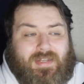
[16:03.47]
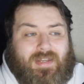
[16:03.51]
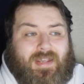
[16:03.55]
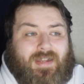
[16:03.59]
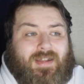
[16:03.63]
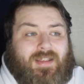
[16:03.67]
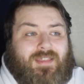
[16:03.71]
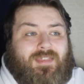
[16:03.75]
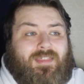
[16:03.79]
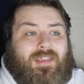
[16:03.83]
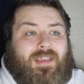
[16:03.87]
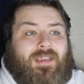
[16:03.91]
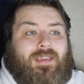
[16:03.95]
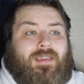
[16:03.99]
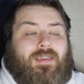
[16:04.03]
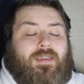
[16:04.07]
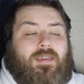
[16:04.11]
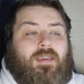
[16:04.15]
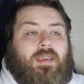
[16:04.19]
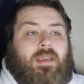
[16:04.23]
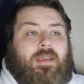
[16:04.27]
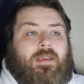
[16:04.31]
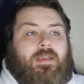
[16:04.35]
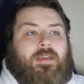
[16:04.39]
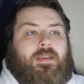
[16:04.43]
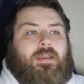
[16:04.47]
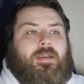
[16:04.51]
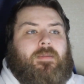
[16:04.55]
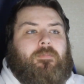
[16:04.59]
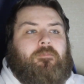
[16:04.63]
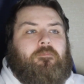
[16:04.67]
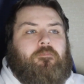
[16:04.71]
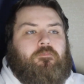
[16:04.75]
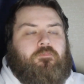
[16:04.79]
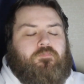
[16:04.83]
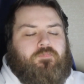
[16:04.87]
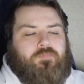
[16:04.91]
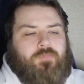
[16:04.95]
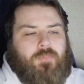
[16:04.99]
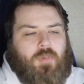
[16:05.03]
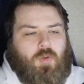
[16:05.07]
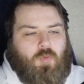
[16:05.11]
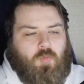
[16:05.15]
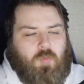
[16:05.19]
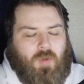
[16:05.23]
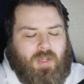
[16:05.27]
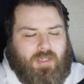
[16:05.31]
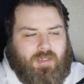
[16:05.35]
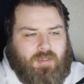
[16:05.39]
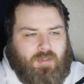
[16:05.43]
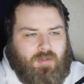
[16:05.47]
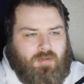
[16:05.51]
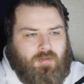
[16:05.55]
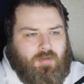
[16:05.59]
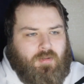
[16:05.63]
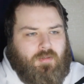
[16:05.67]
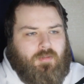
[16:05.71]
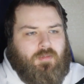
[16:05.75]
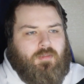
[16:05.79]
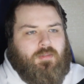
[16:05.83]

And I think Wigan,